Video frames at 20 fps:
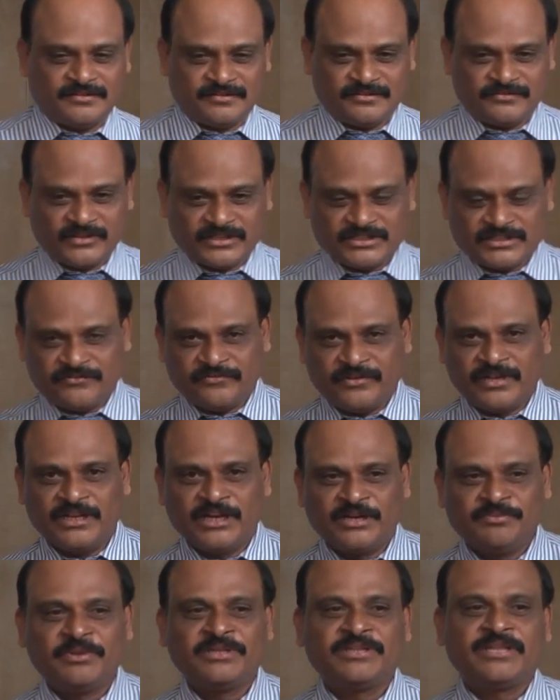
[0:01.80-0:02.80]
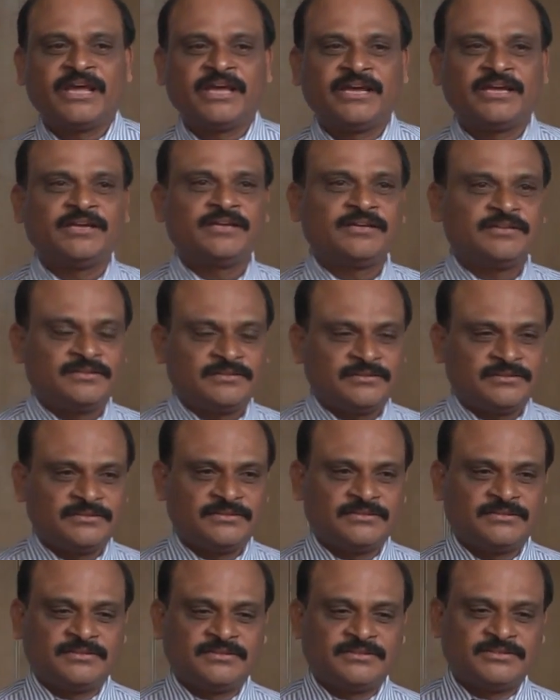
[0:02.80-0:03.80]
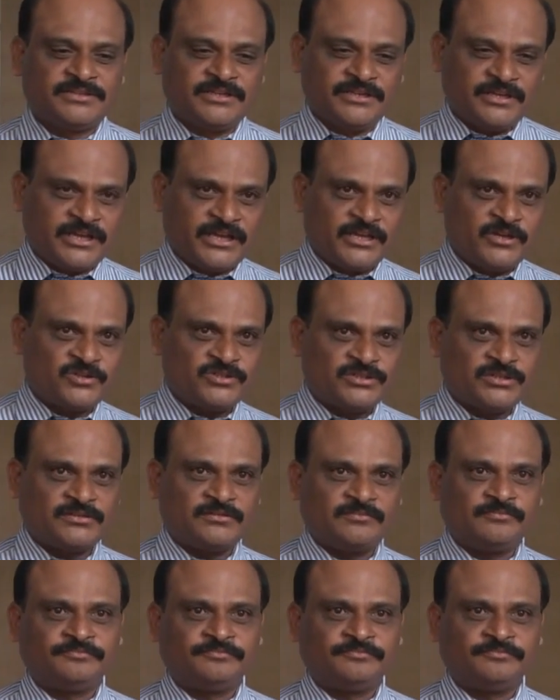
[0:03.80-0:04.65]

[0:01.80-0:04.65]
first of all, let me thank Sri Keyur Shah.